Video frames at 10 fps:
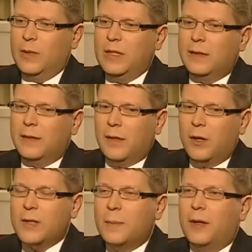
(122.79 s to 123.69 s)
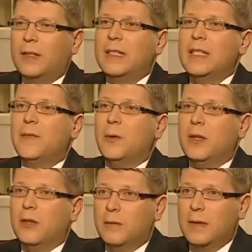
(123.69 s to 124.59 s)
when he talks about it, it's
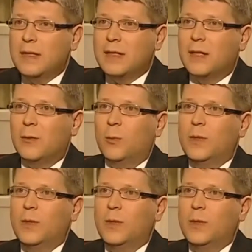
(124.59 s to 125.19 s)
very convincing.